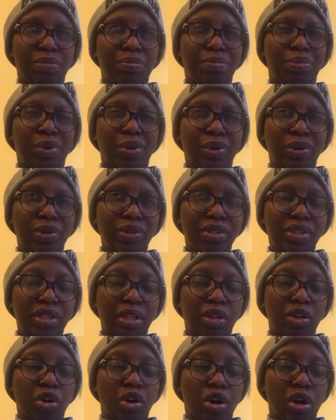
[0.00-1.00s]
pros
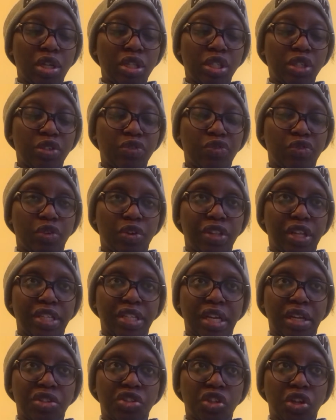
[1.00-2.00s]
and cons for the
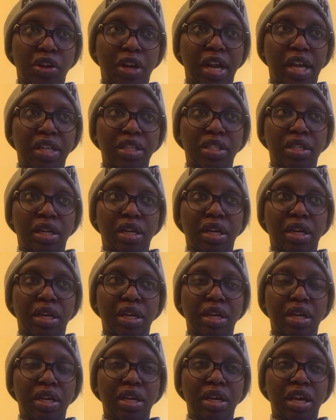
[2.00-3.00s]

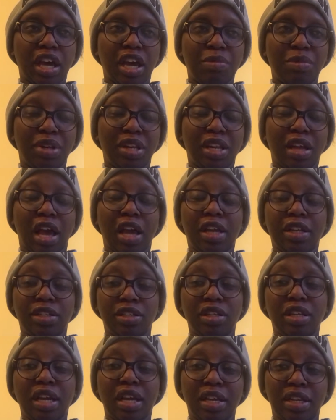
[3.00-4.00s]
texturizer. I mean, it
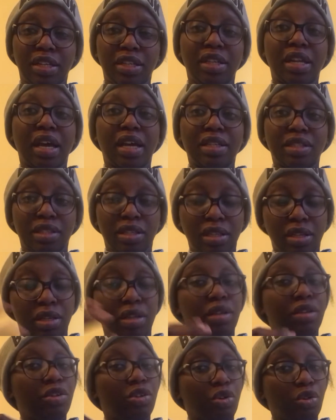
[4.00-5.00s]
does
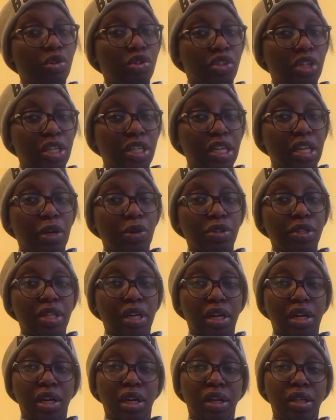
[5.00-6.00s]
straighten out the
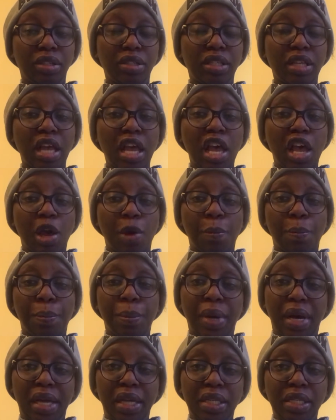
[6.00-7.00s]
curls,
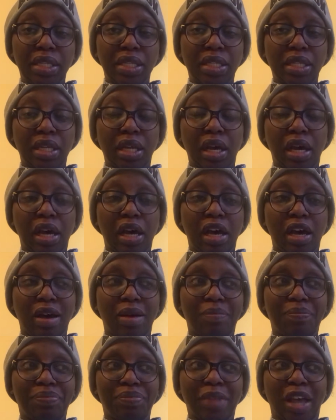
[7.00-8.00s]
but
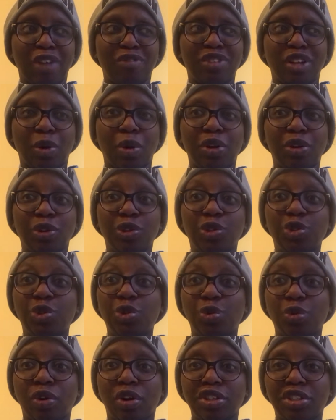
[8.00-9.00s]
after one or two
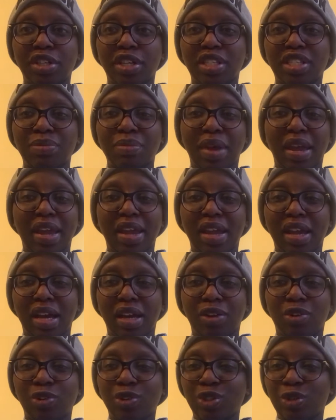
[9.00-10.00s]
washes, my hair
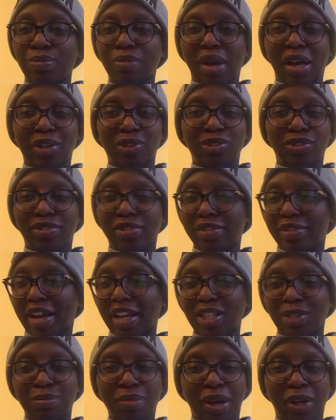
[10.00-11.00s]
goes
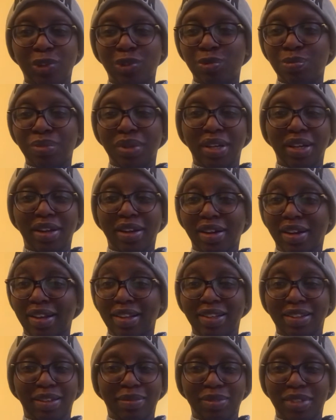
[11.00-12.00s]
right back to being
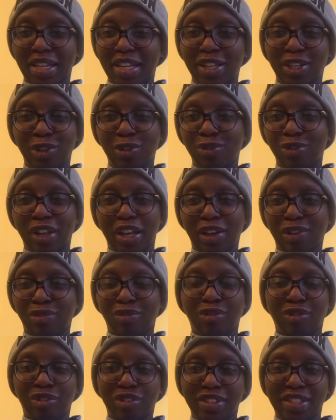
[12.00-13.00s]
curly. I'm telling you, like,
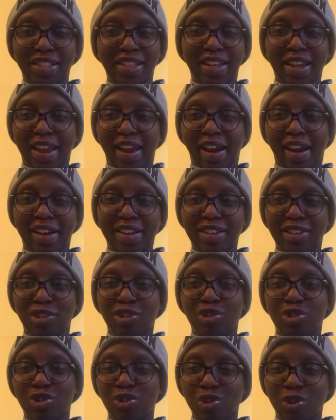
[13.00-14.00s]
4C hair is
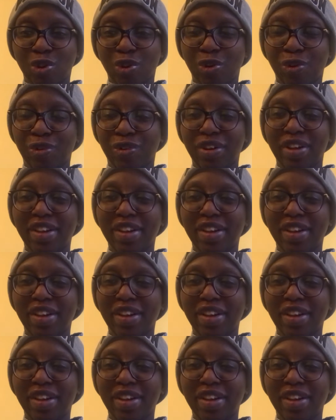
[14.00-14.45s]
so